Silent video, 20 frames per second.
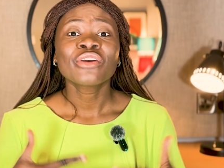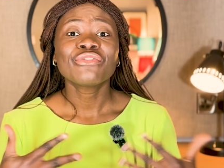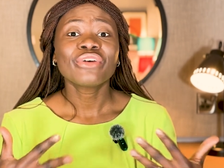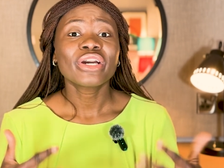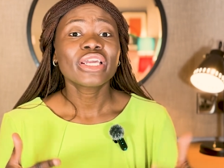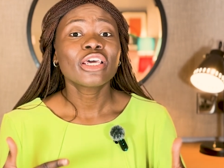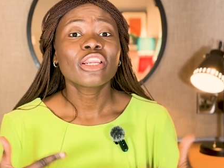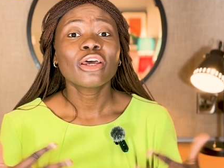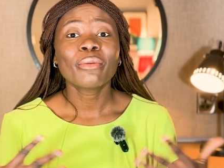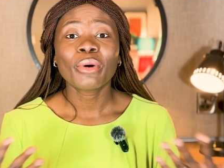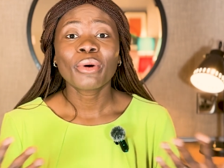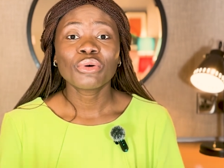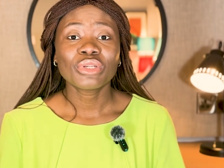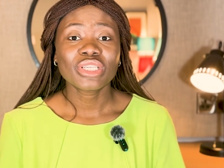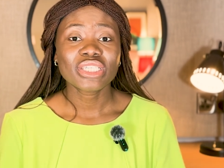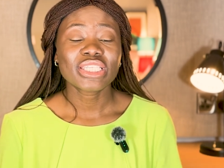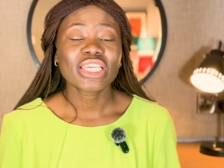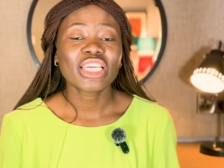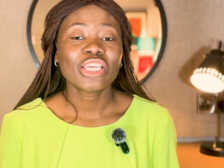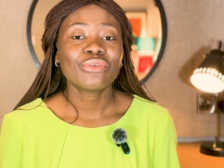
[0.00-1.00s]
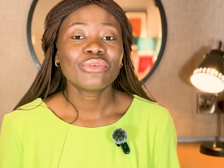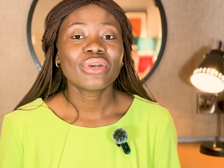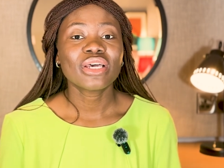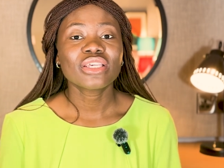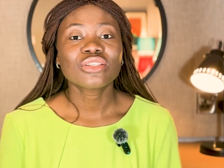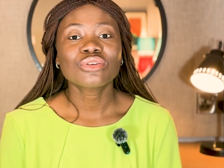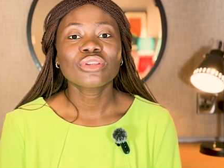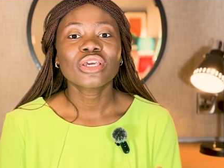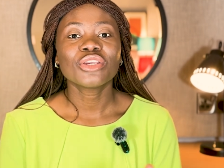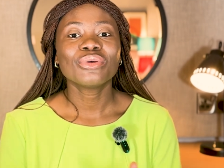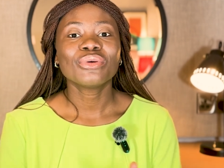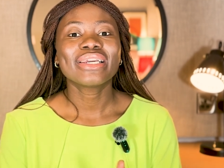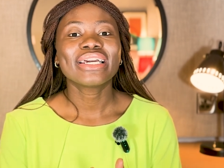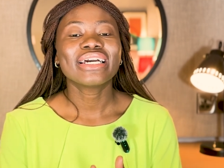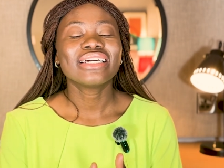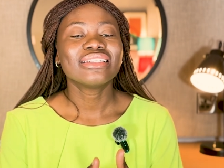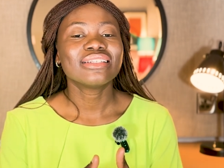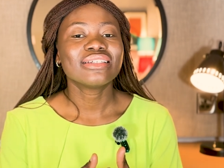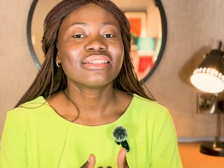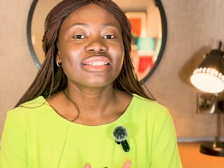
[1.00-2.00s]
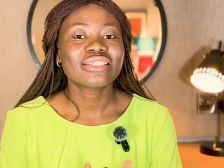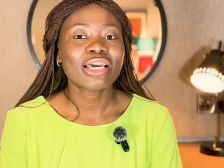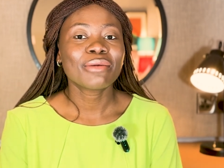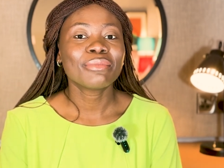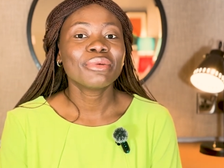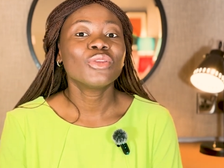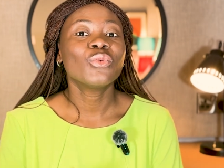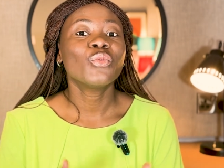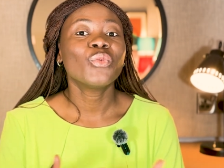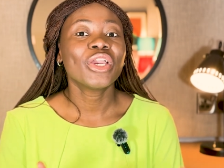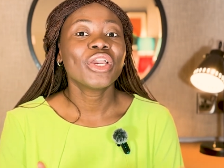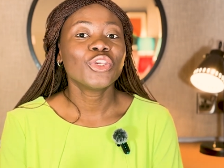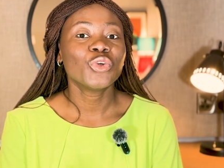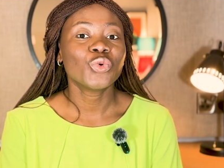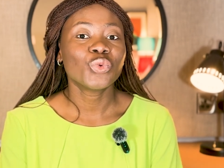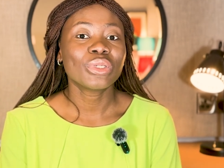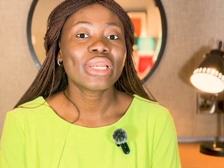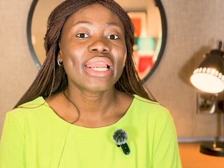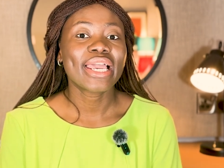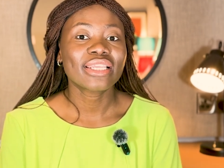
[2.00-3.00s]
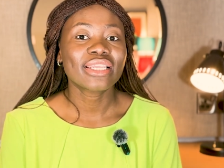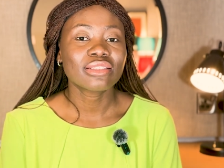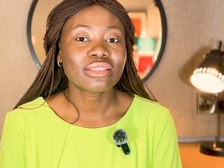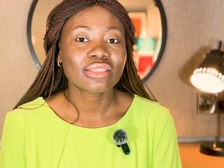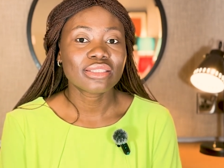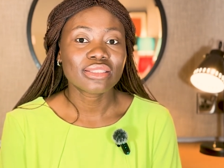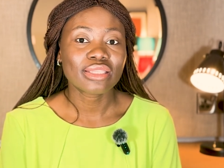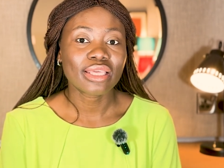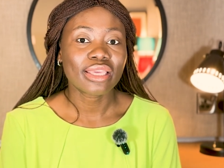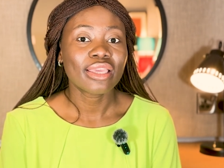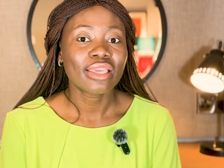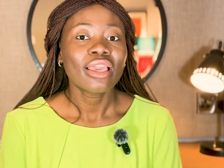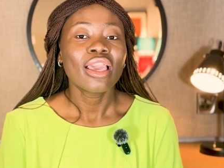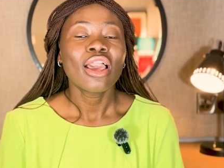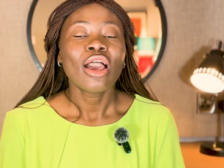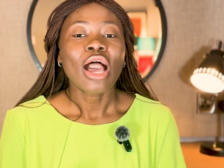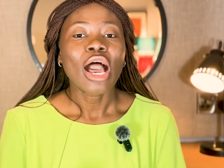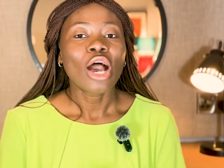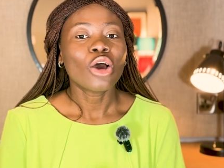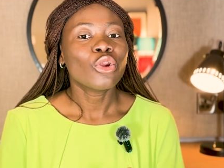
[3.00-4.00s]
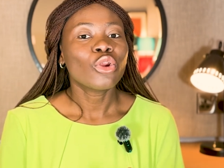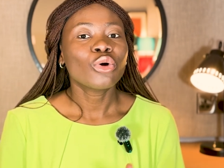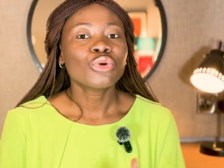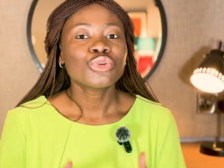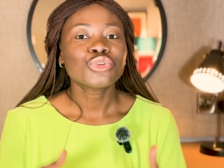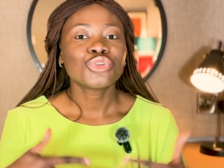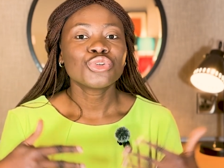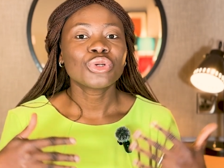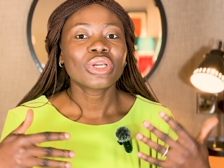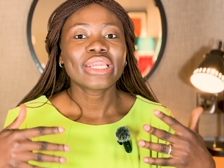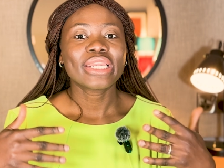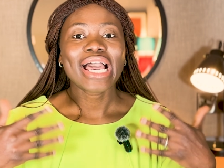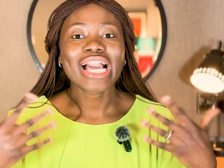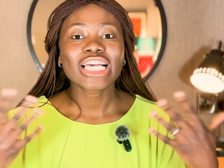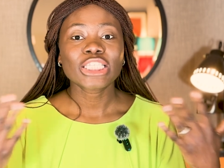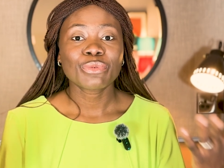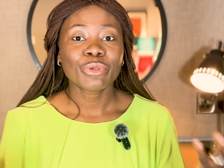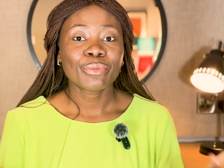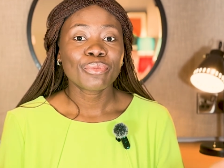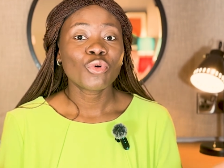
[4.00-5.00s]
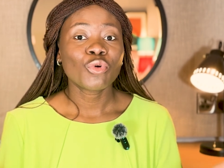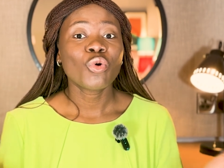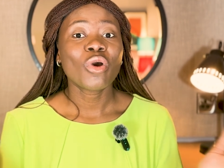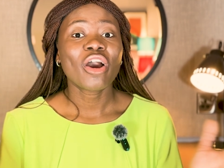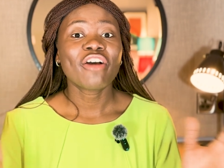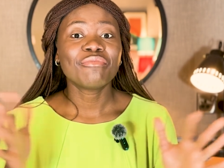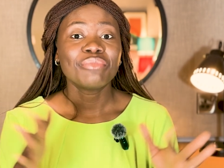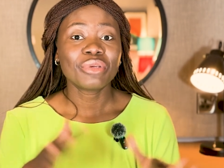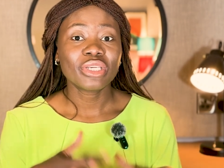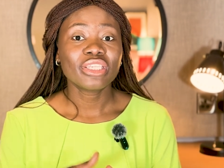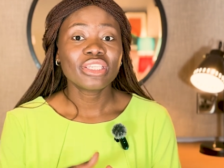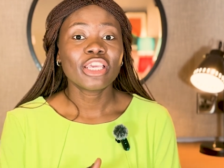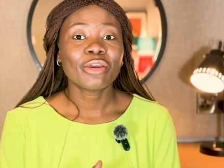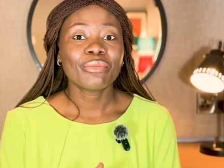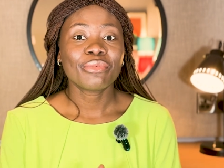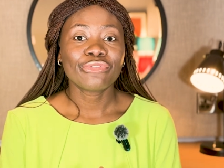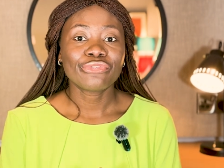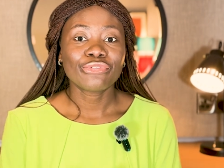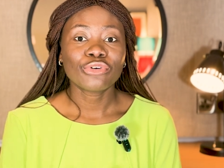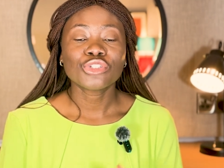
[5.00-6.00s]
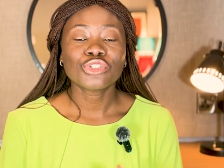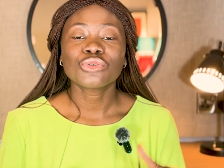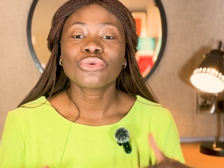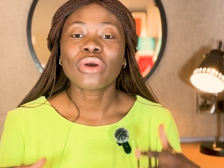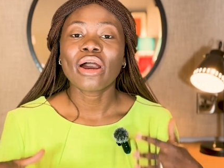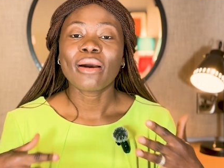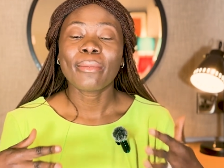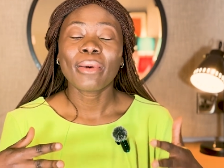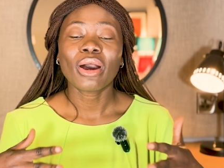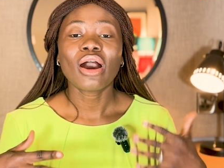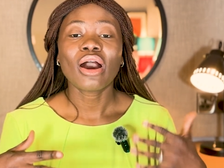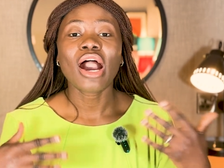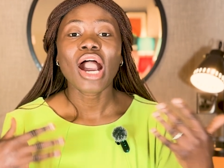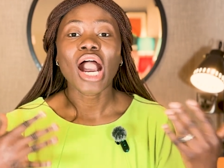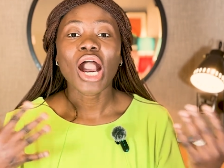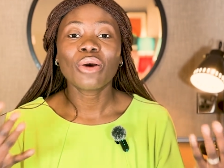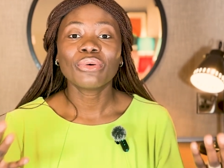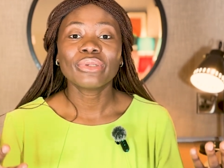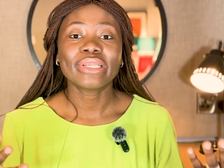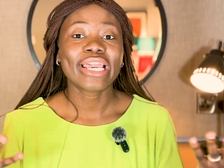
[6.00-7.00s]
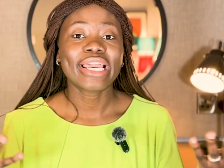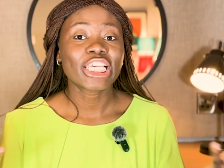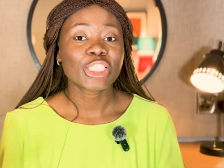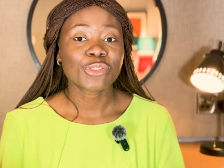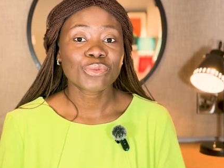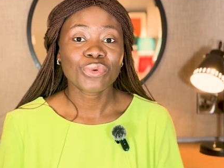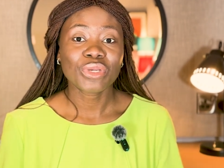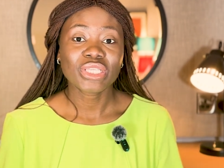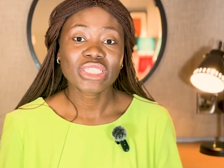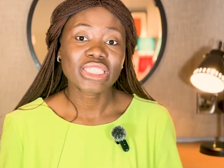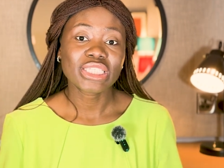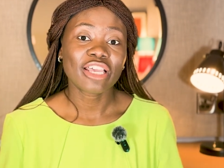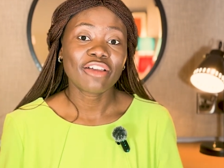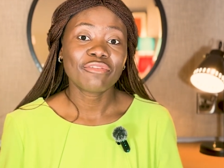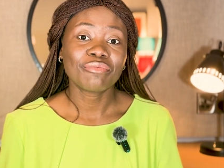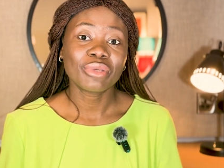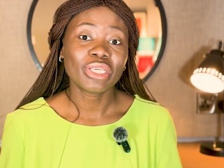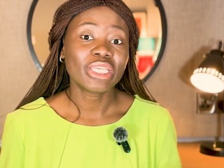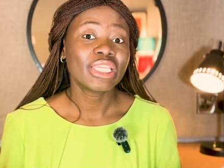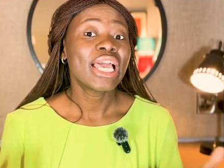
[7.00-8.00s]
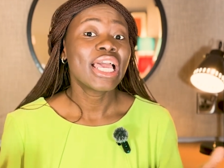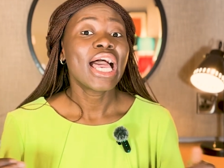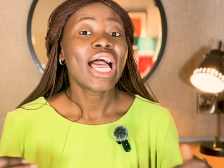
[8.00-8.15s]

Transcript: find out about this area so that you can determine where you would like to stay. And also you can ask people who have been there before to about how their experiences have been